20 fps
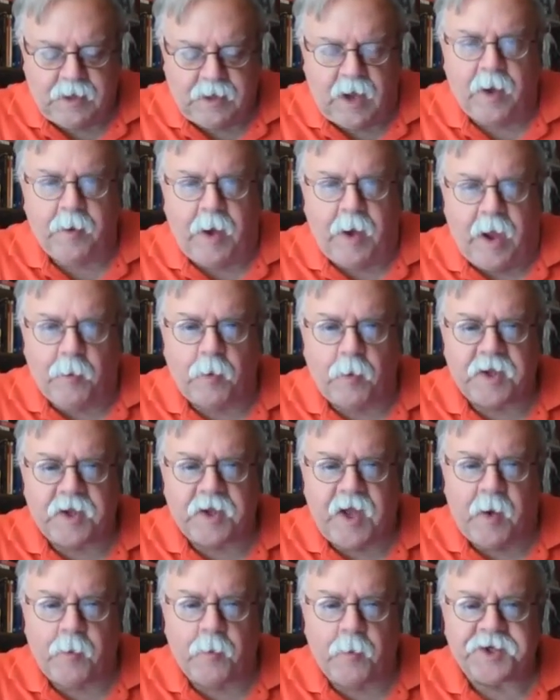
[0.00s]
I, I
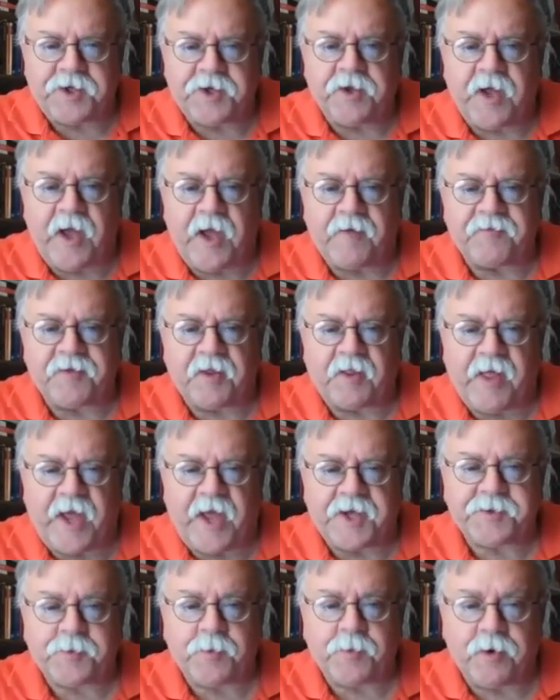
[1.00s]
want I want you to have the
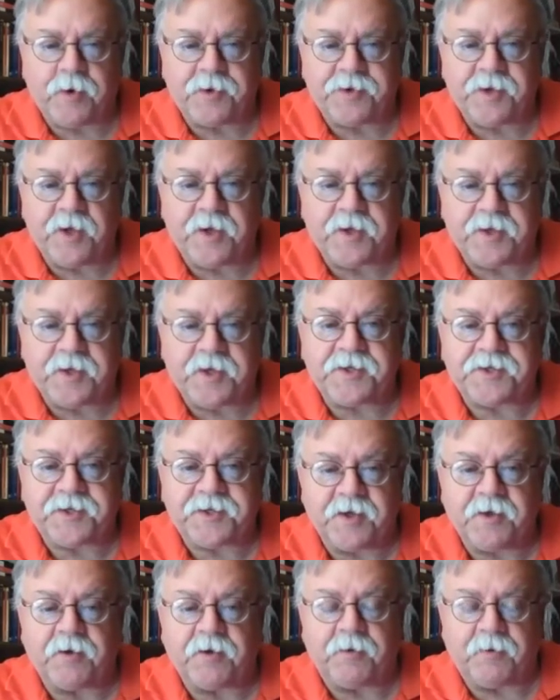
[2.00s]
last word uh,
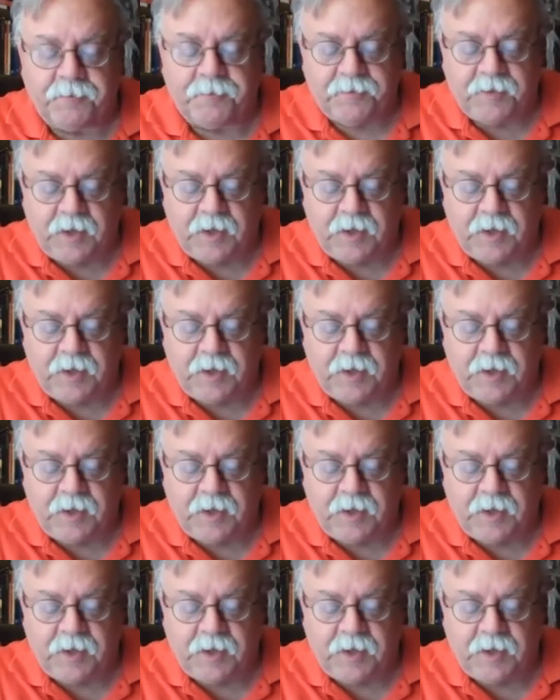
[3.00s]
still,